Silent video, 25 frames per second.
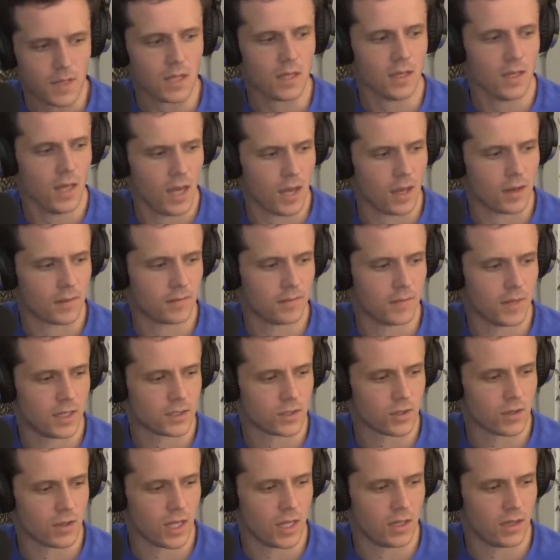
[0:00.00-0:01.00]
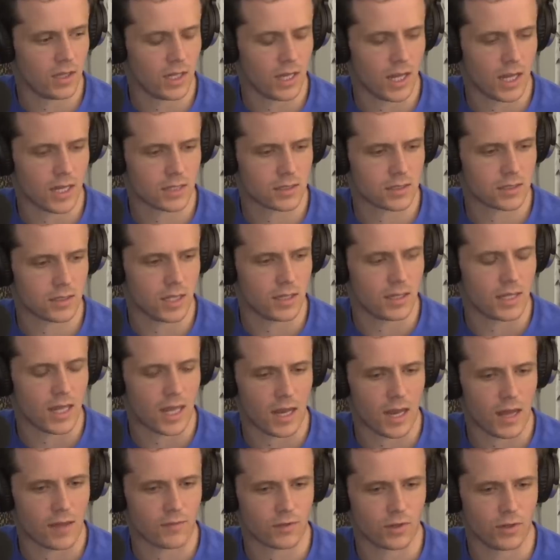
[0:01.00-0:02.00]
Yeah, and so then that
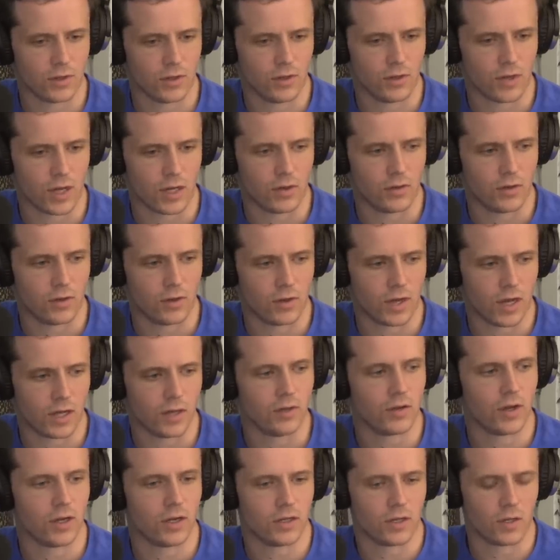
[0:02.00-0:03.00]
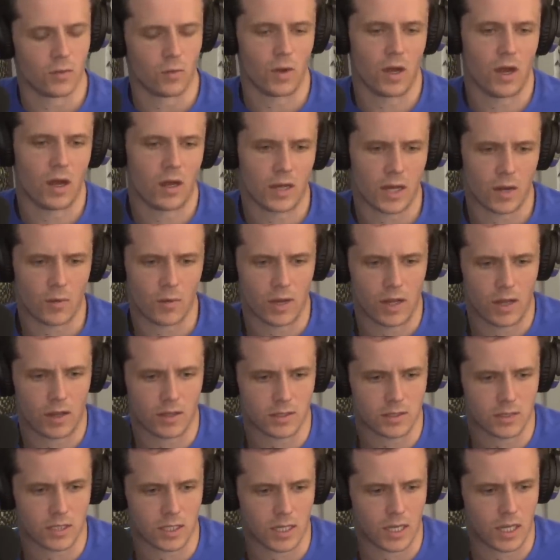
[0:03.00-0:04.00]
afternoon, I knew I'd done well, and I went
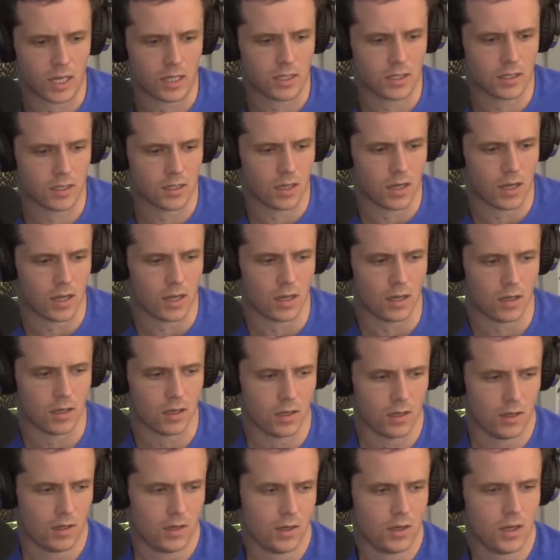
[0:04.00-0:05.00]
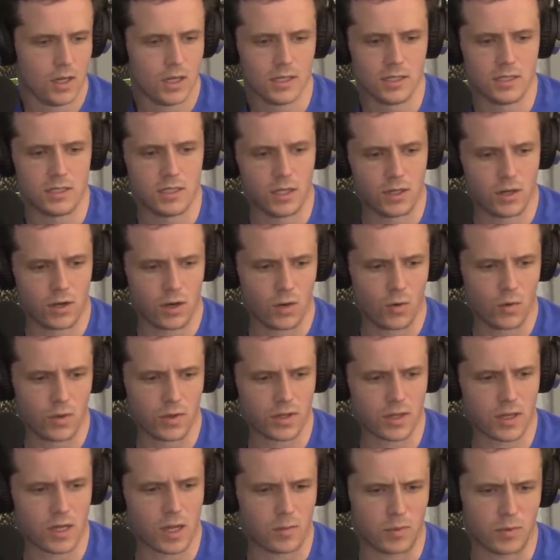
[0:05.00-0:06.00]
out to get dinner
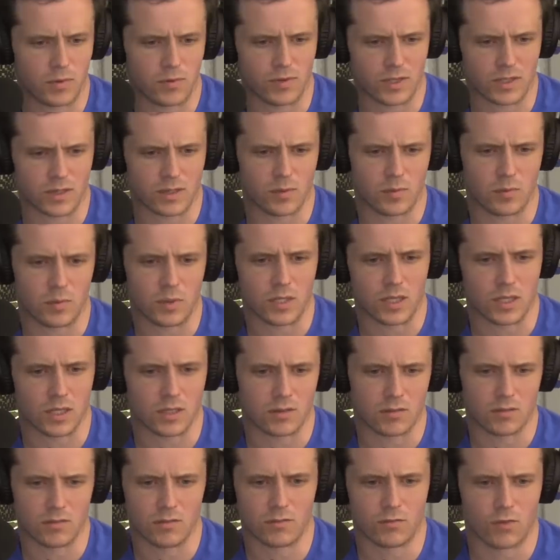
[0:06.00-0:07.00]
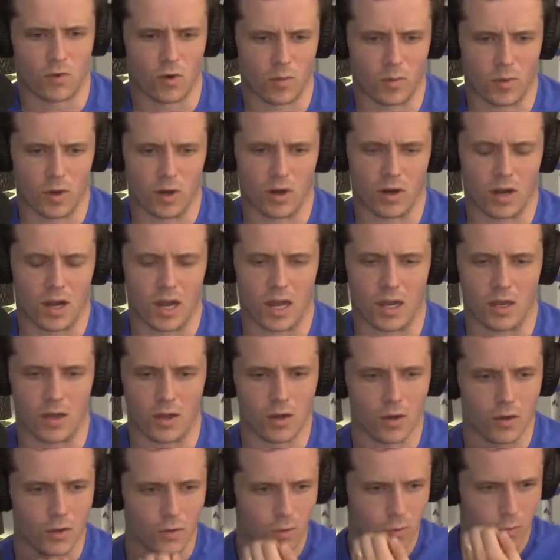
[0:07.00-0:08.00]
with a couple of like the big former
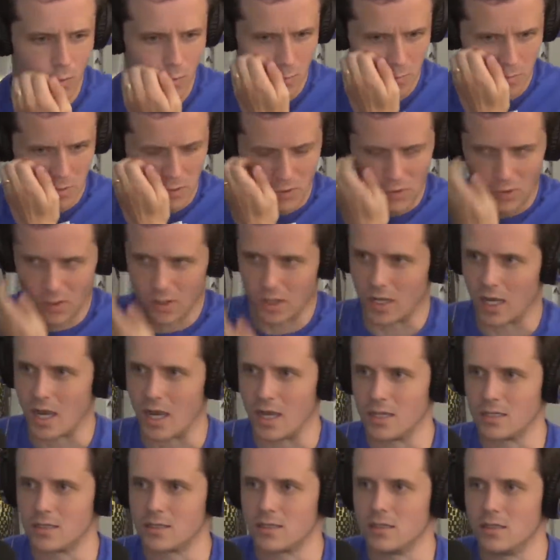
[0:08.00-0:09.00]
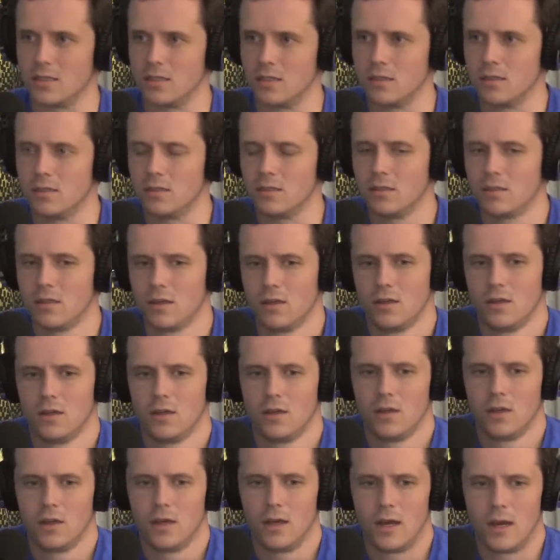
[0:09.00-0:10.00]
IO New York guys, the
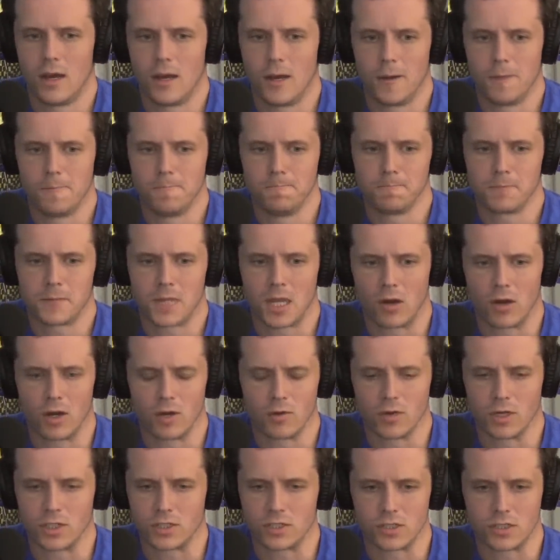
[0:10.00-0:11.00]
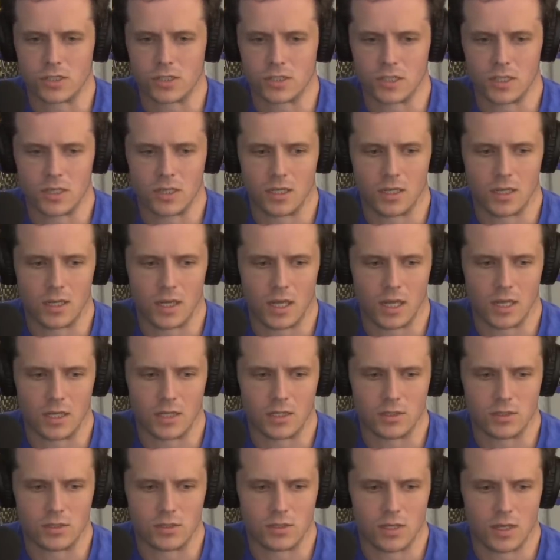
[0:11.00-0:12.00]
Gary Richardson
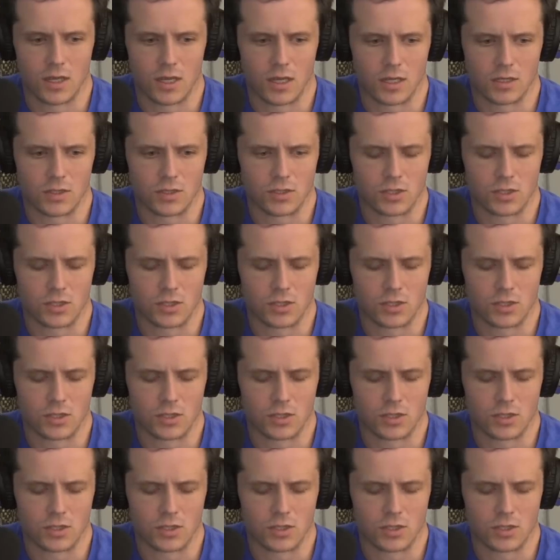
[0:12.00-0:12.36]
and